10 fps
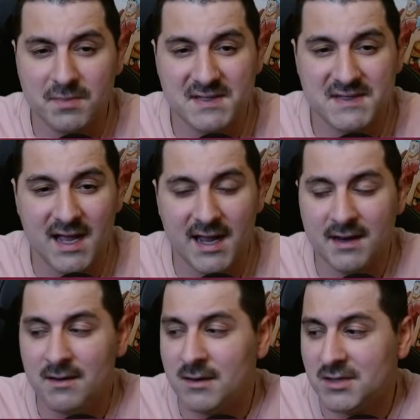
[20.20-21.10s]
design.
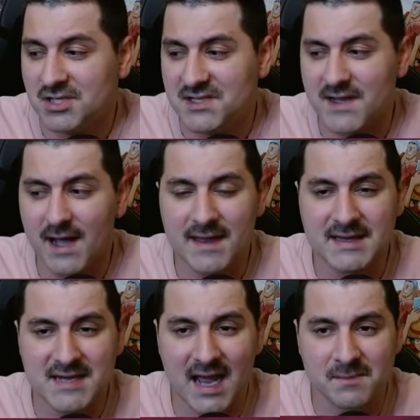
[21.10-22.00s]
She's got that
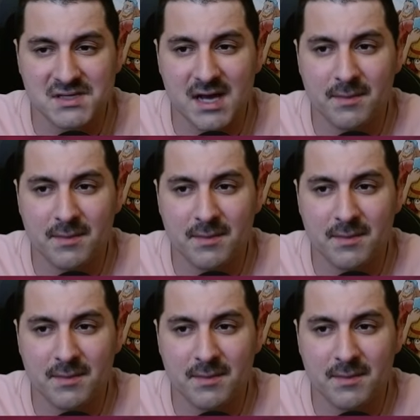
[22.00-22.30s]
time stop